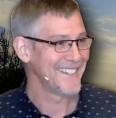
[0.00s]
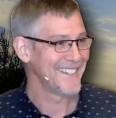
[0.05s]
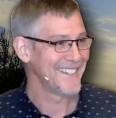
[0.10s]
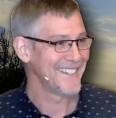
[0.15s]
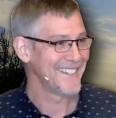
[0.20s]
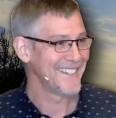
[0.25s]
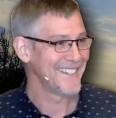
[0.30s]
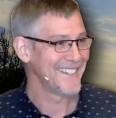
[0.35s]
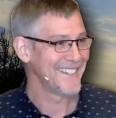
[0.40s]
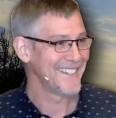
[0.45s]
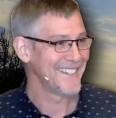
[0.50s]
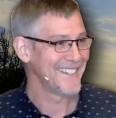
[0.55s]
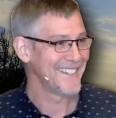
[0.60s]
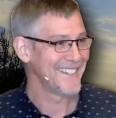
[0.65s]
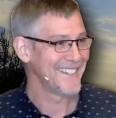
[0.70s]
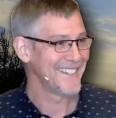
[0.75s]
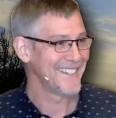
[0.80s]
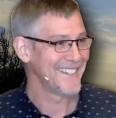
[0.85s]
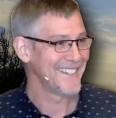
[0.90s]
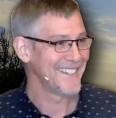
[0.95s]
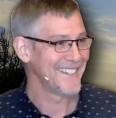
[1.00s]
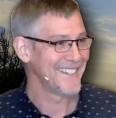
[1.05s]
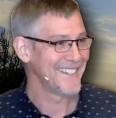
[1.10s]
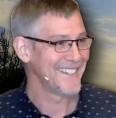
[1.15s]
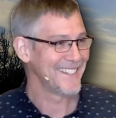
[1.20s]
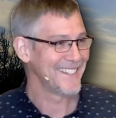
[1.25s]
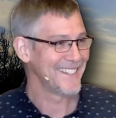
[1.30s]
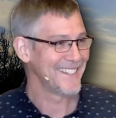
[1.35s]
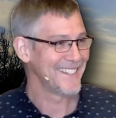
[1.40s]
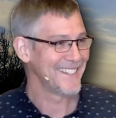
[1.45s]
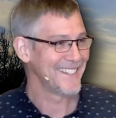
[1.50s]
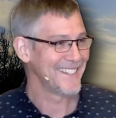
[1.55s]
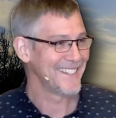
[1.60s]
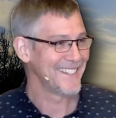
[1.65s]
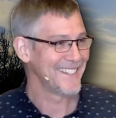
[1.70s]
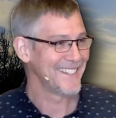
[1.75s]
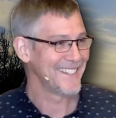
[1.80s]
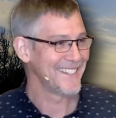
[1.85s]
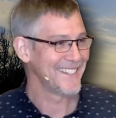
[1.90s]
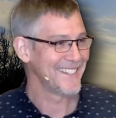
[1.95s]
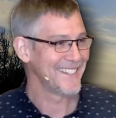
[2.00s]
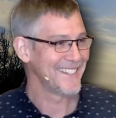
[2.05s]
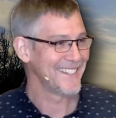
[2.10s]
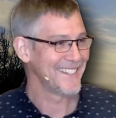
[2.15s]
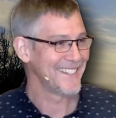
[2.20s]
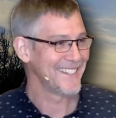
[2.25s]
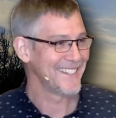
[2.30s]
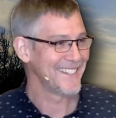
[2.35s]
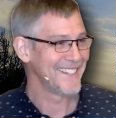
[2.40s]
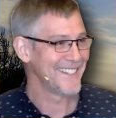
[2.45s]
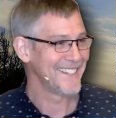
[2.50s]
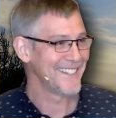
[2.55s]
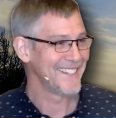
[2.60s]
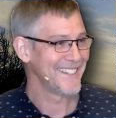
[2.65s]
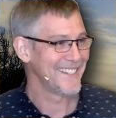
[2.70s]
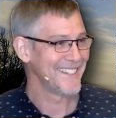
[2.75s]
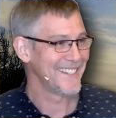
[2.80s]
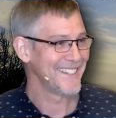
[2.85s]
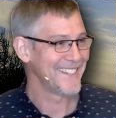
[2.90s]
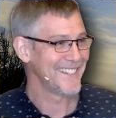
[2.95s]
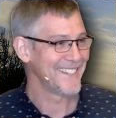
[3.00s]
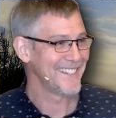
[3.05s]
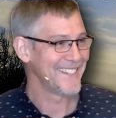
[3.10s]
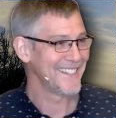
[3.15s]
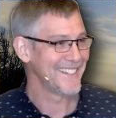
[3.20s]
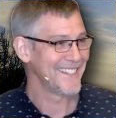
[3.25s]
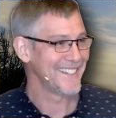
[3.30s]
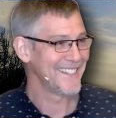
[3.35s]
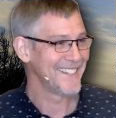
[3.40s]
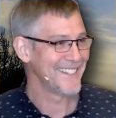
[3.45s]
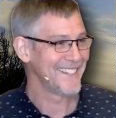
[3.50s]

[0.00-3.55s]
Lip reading: Nobody speaks.